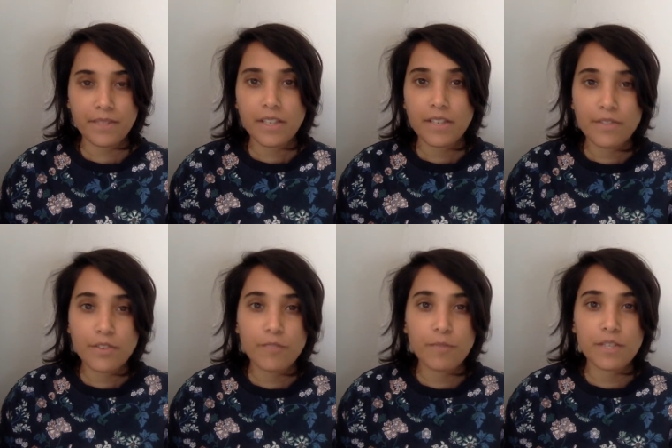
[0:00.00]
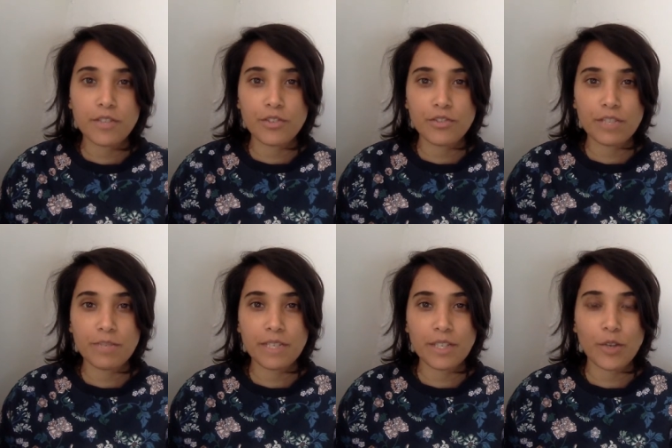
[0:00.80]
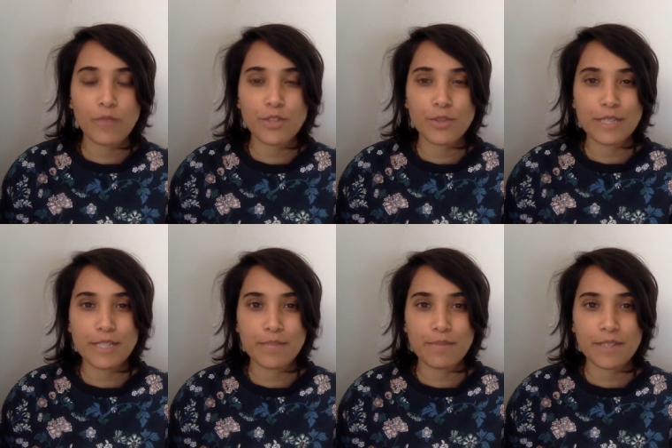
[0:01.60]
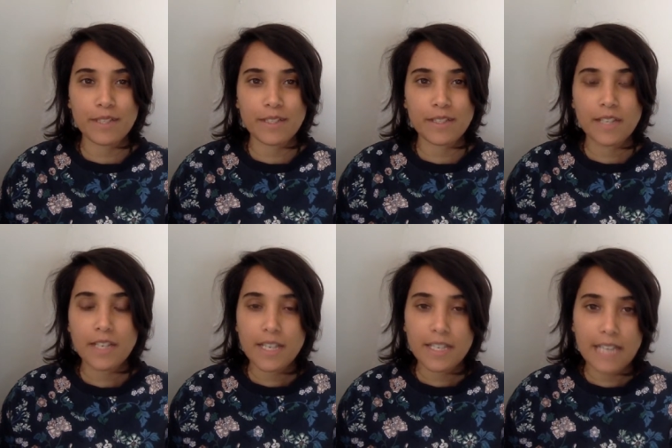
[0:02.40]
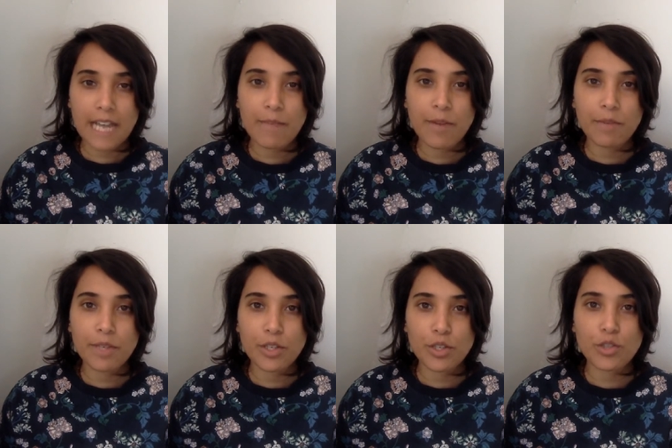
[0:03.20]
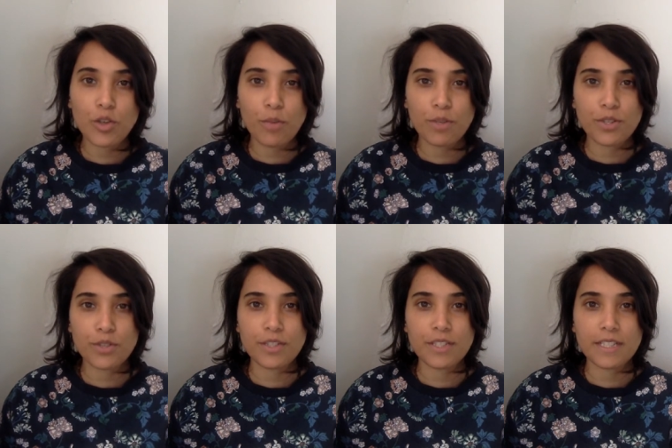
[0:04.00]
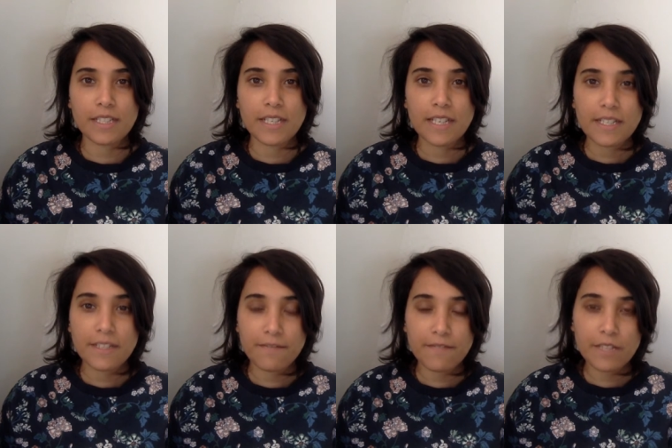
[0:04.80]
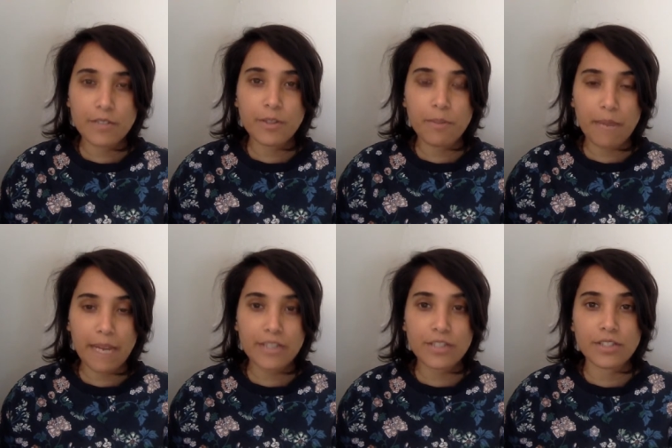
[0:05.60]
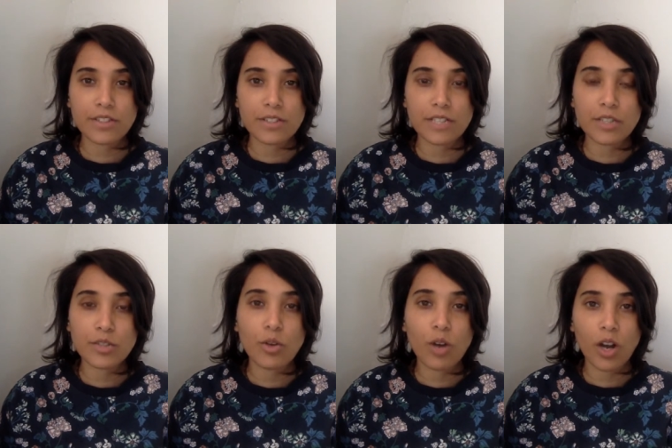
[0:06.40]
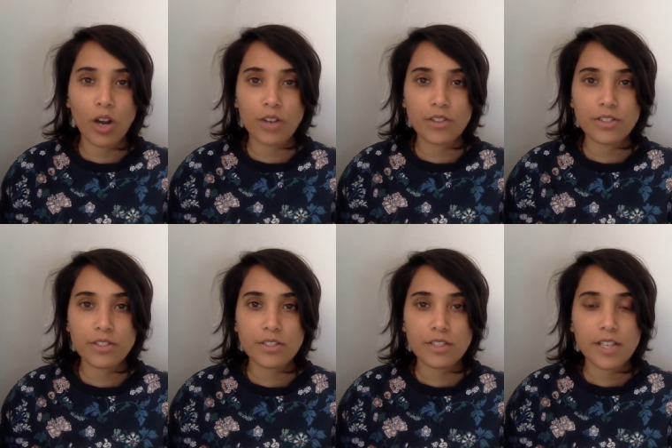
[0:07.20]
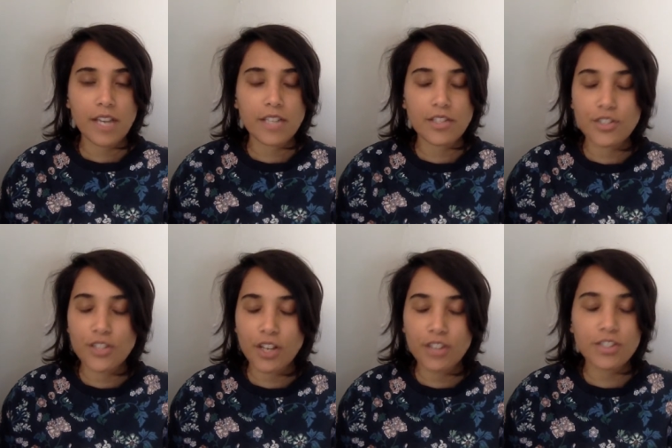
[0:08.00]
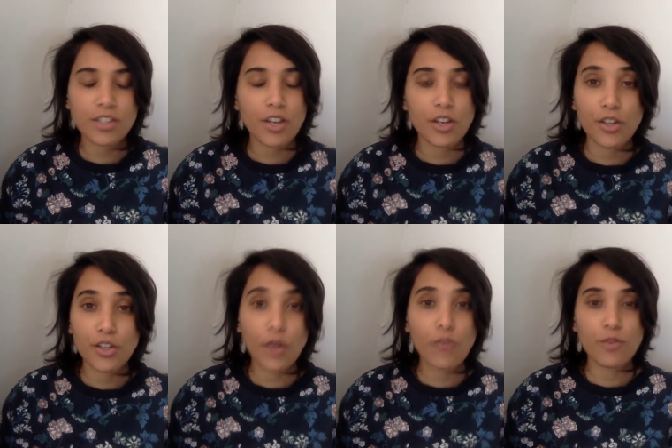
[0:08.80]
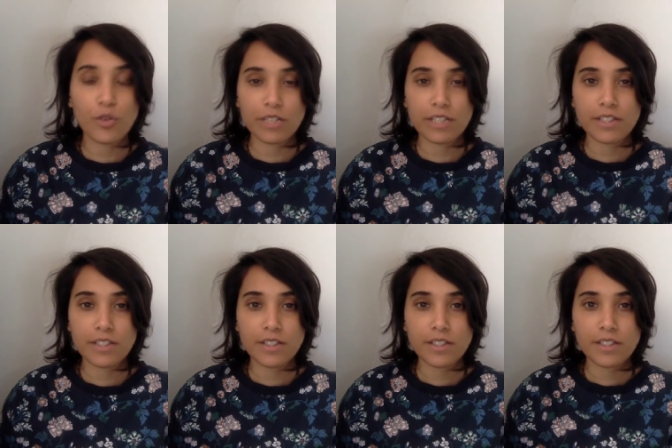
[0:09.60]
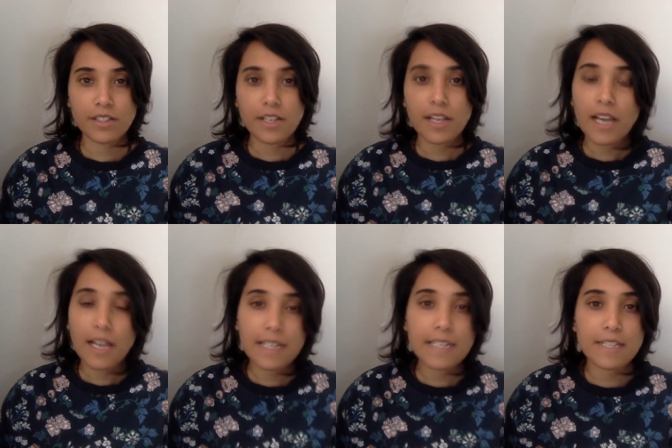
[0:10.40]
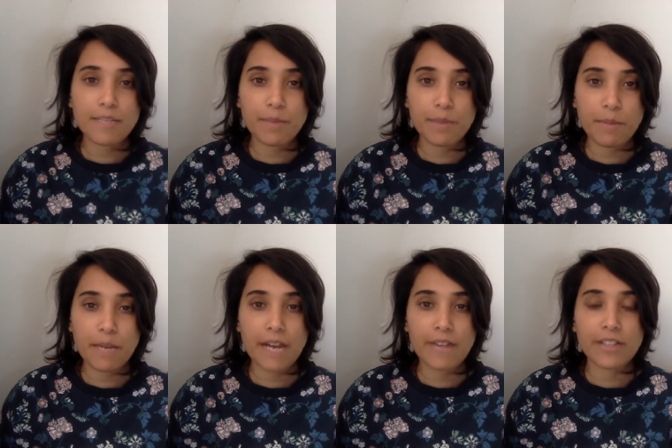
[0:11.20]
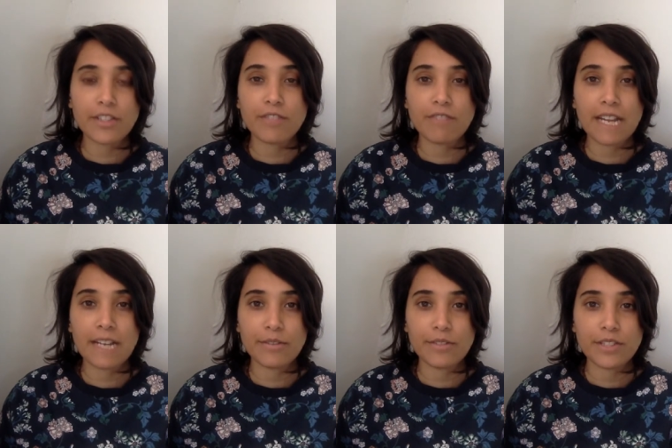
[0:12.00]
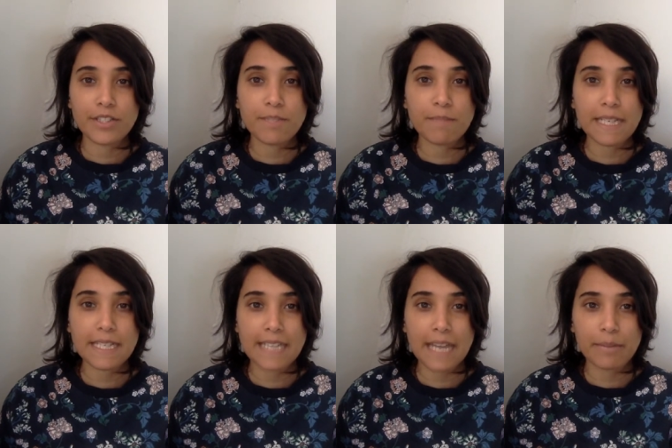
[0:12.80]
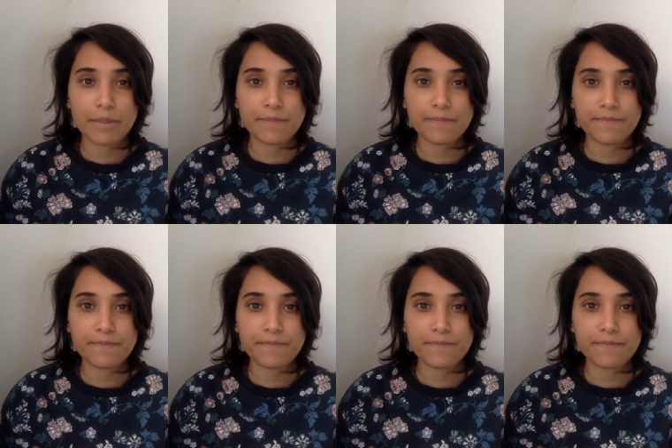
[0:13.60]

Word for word: If you've been dreaming of doing something, now might be a good opportunity to feel the passion in your heart and just go for it, at least by preparing the ground to make it happen.